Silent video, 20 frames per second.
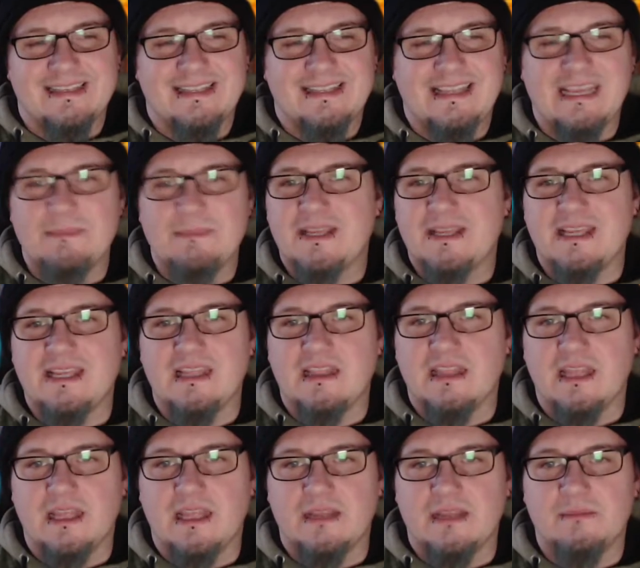gimmicky
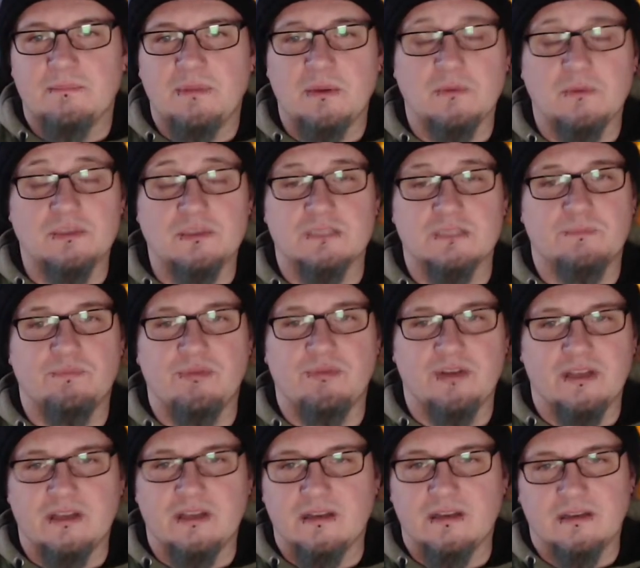thing. People just
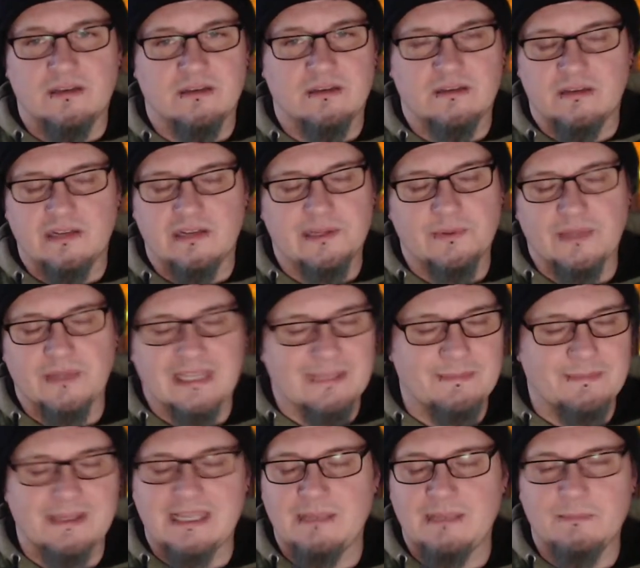print little
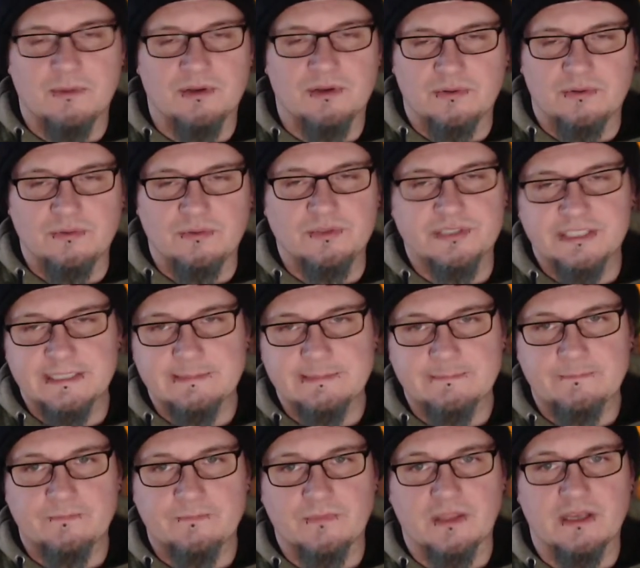gimmicky models.
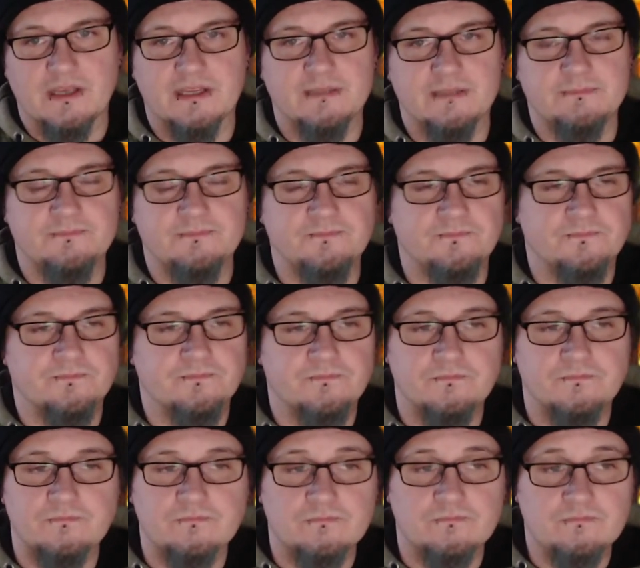Um,
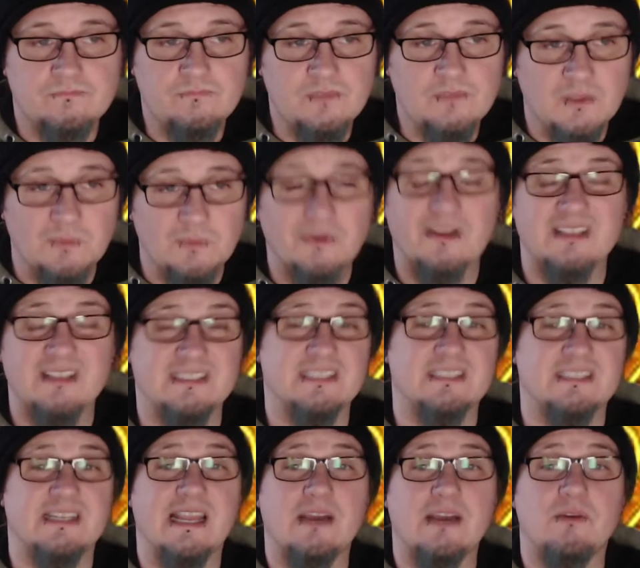Whereas
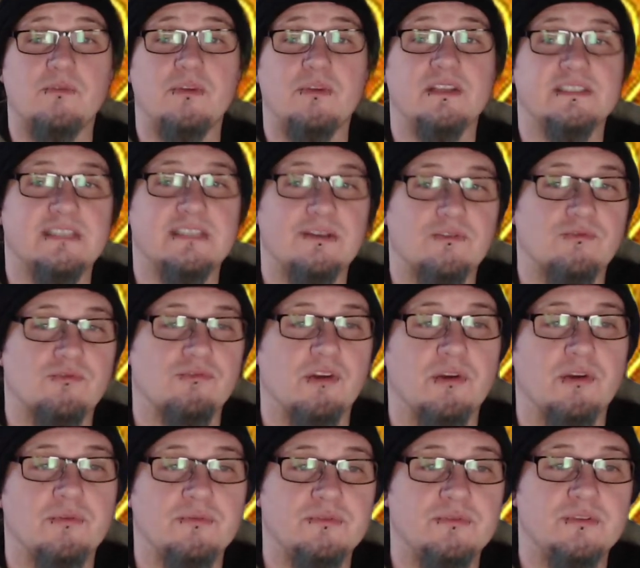it's now
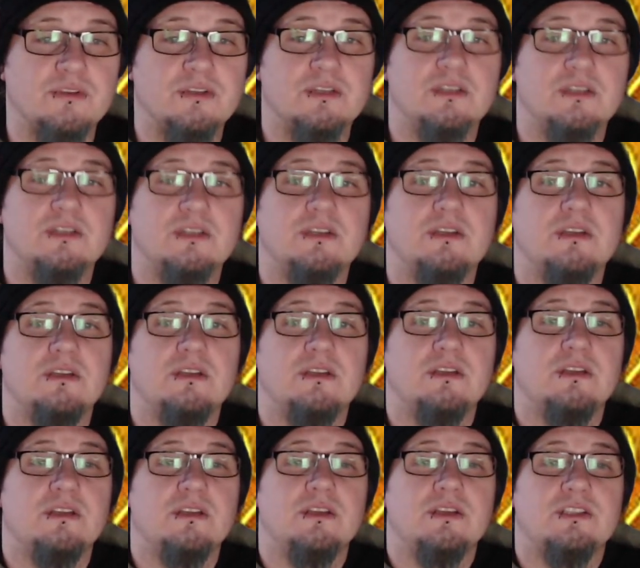grown
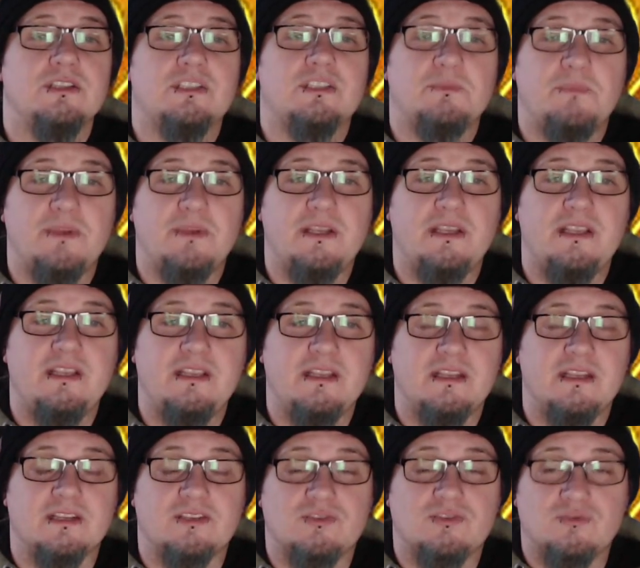to be an
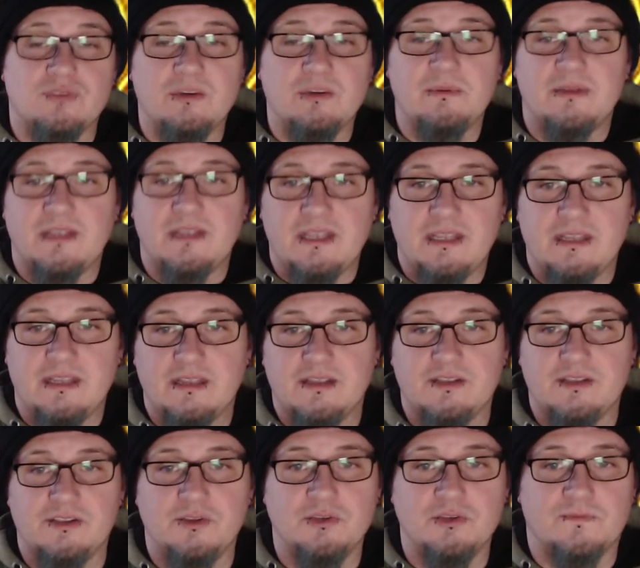extremely
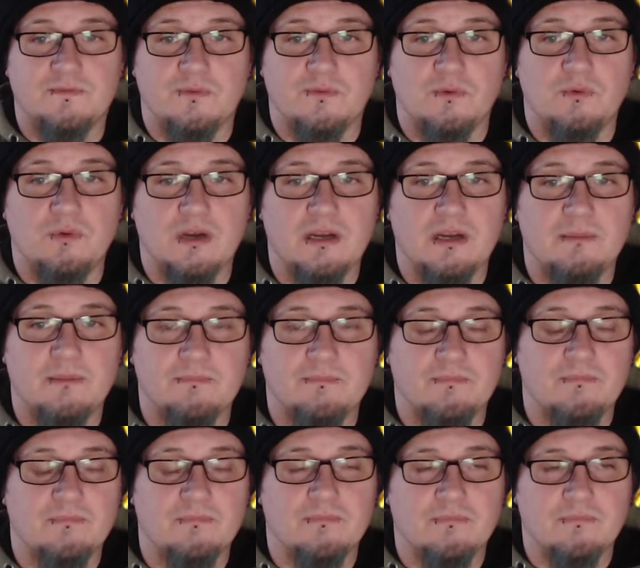useful
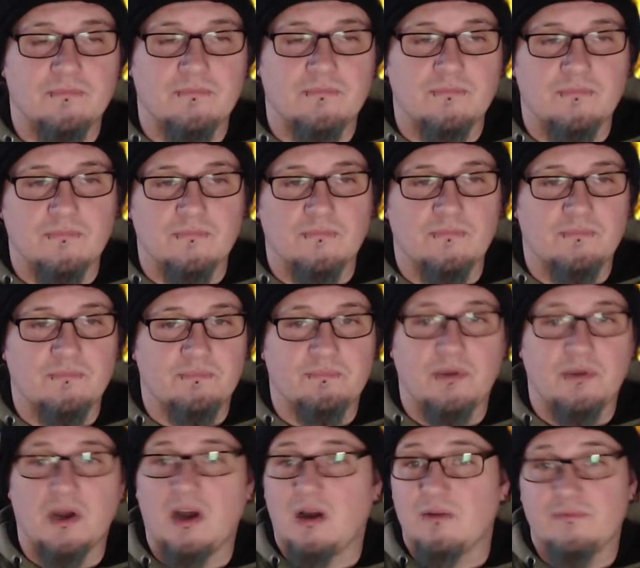
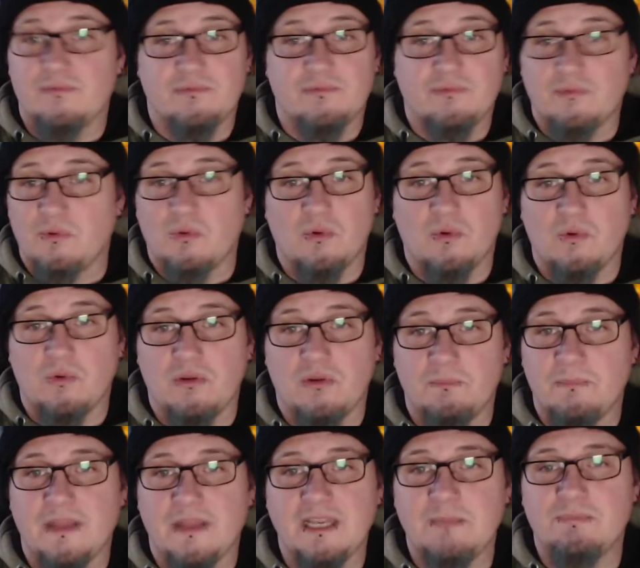part of
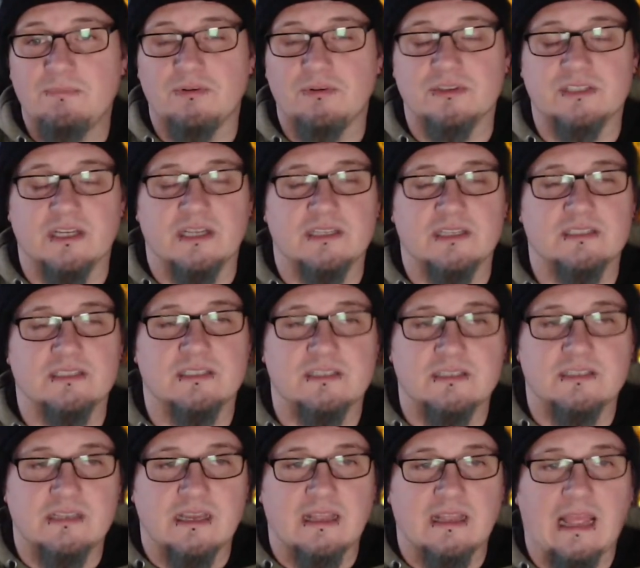many projects
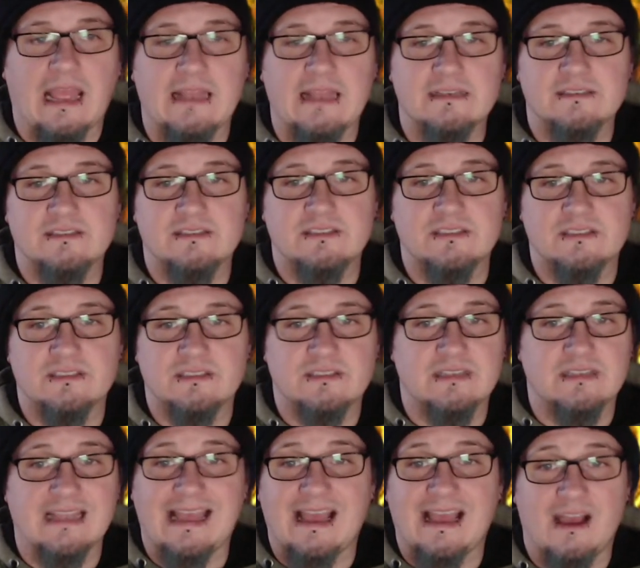and just at